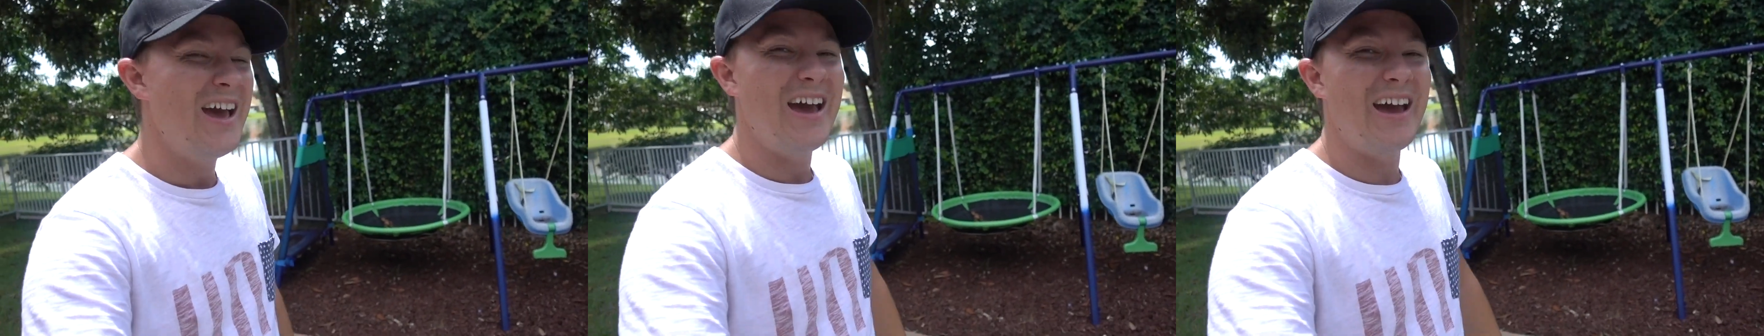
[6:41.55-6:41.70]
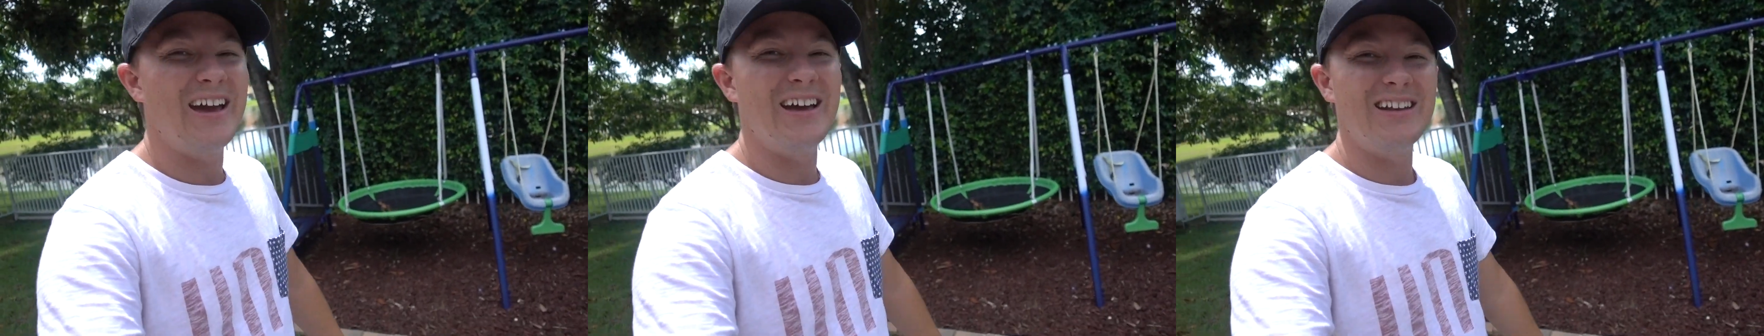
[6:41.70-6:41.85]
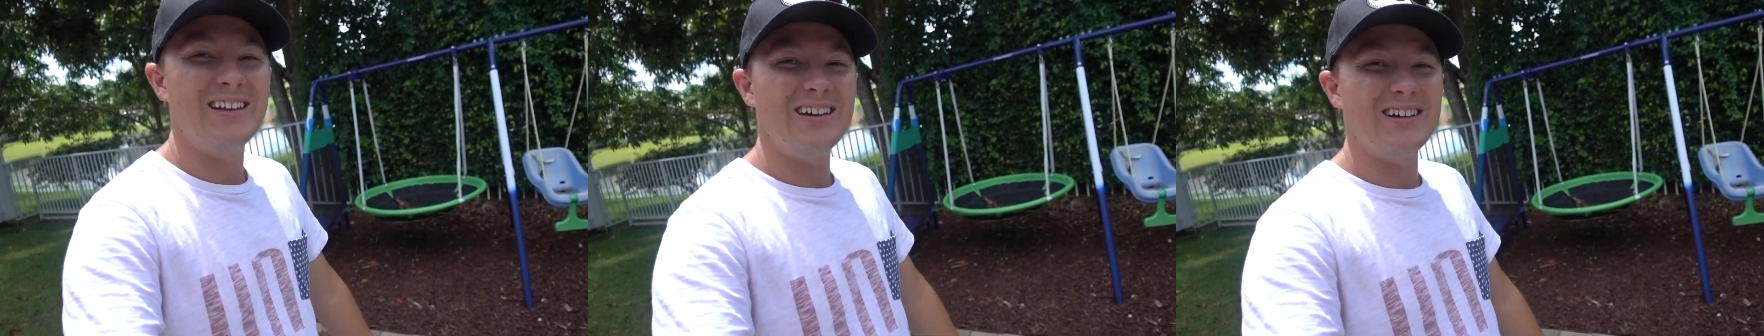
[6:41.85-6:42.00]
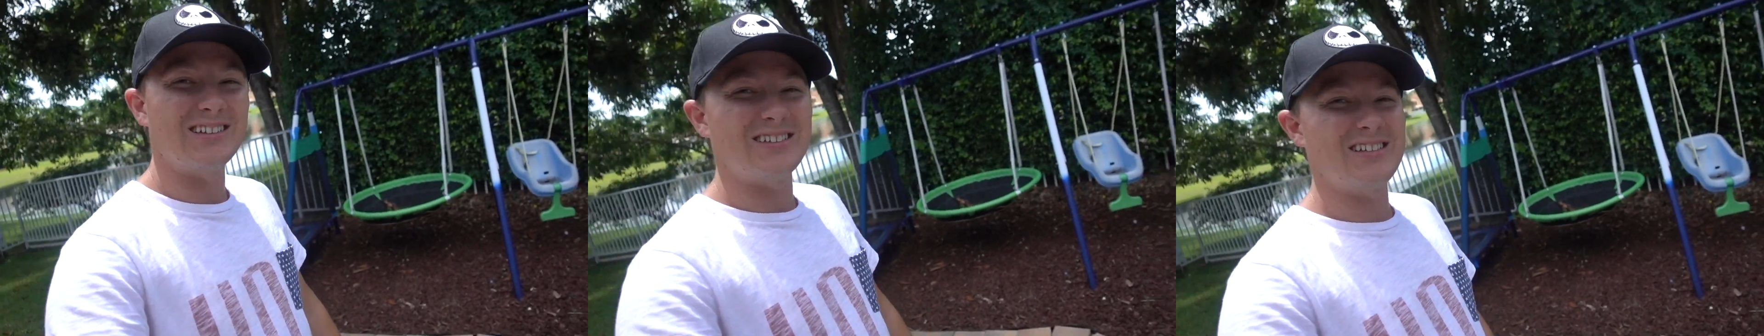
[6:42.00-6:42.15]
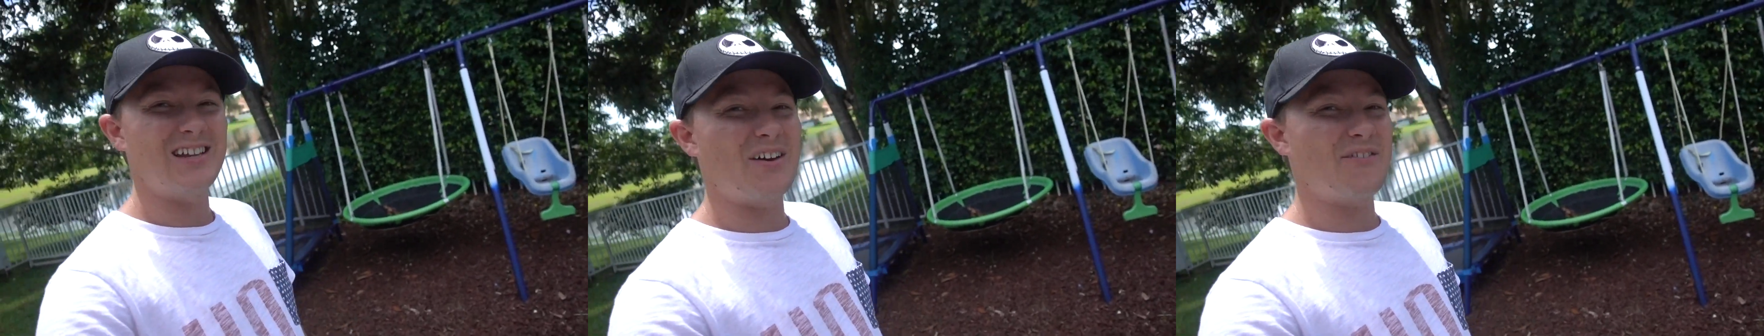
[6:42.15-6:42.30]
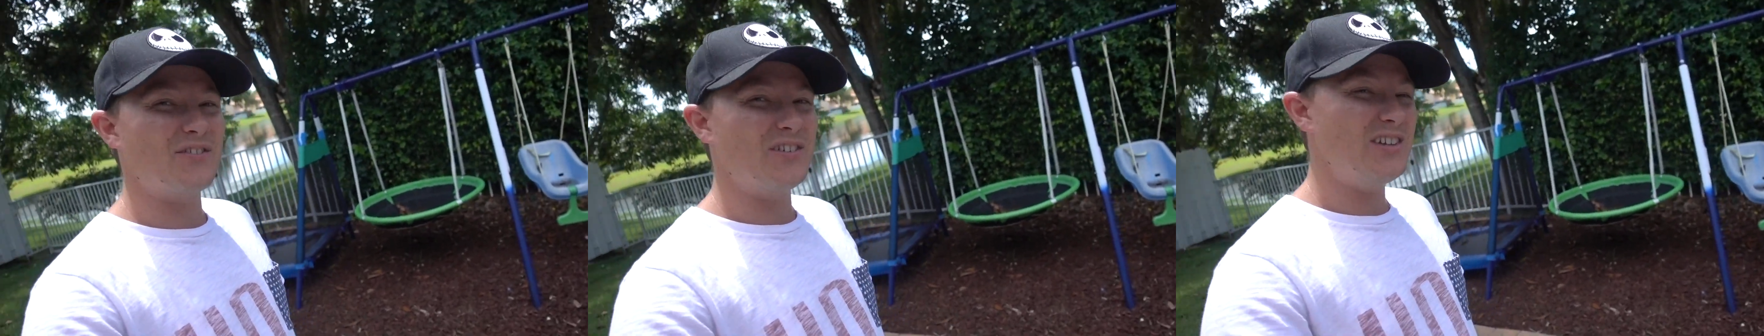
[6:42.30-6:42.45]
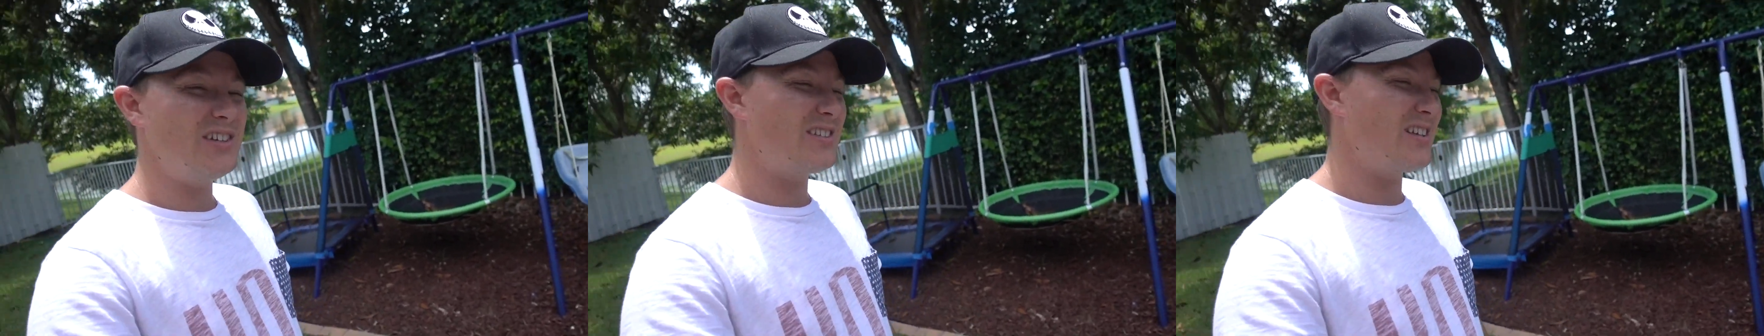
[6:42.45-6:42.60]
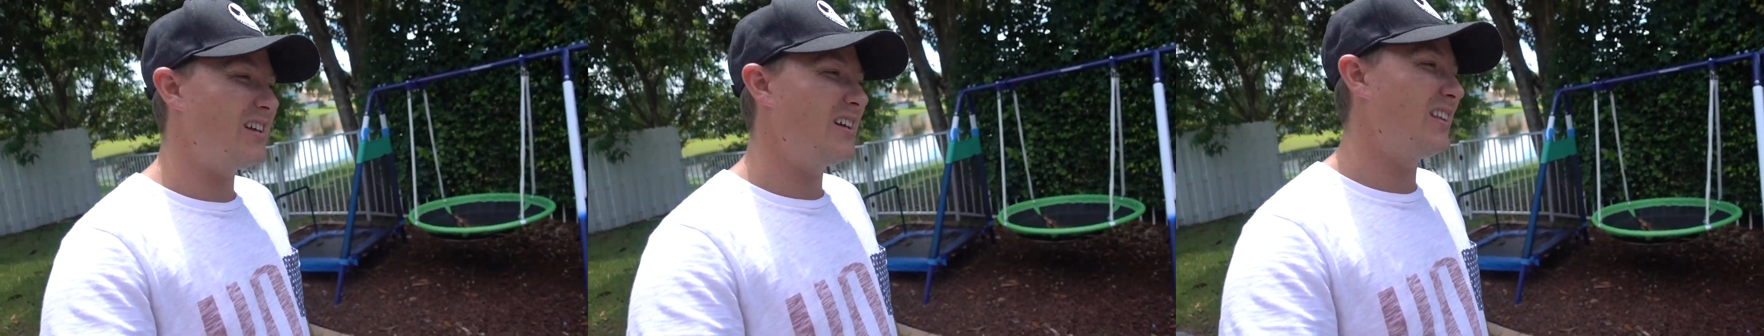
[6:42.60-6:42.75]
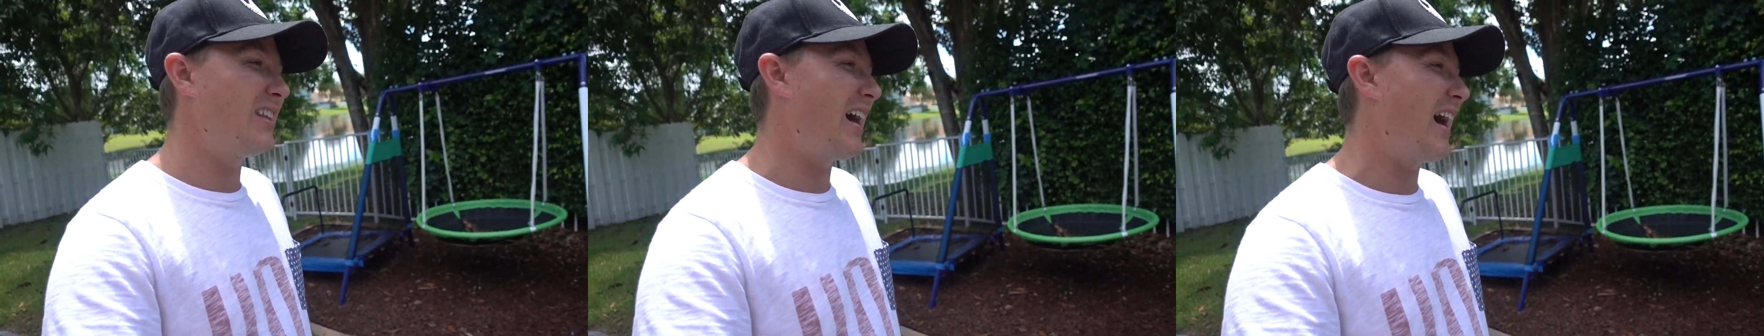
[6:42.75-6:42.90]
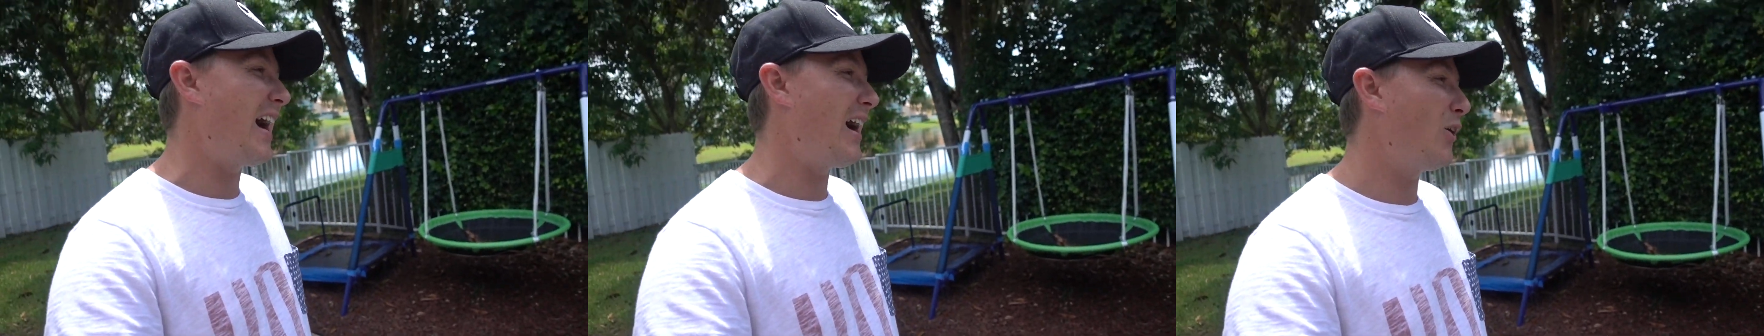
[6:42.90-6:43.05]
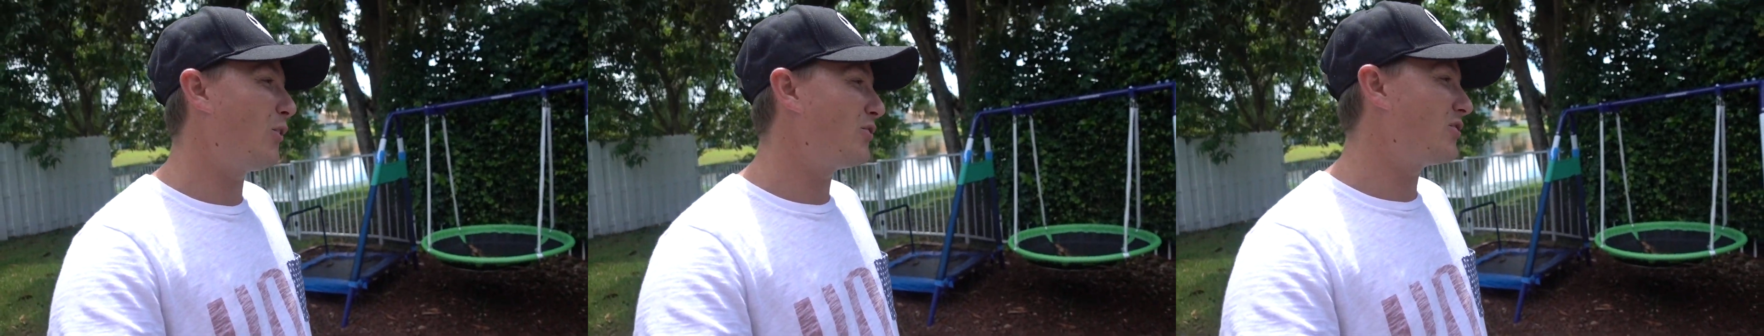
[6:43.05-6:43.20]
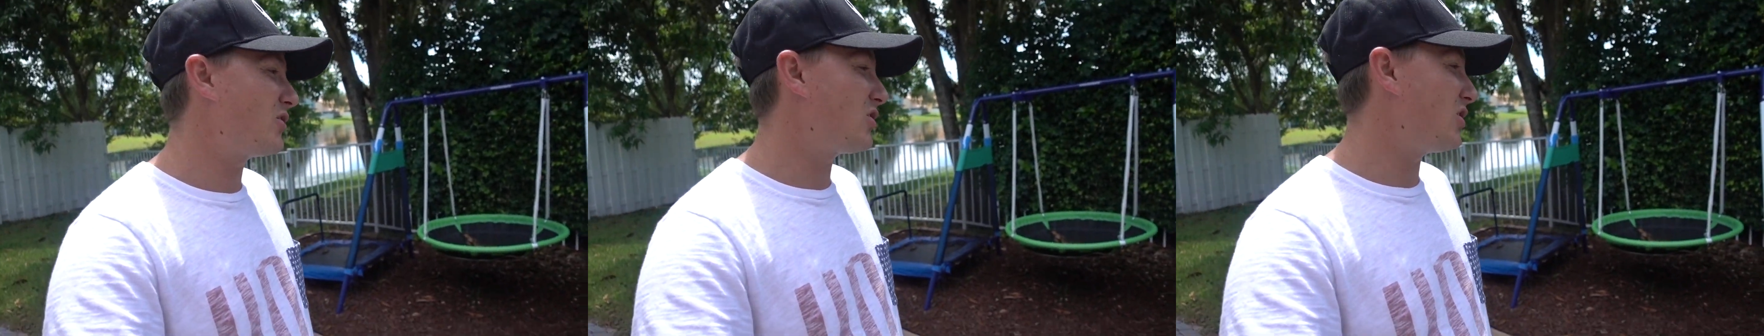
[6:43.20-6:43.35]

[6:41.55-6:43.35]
And uh, Stephanie's in the house.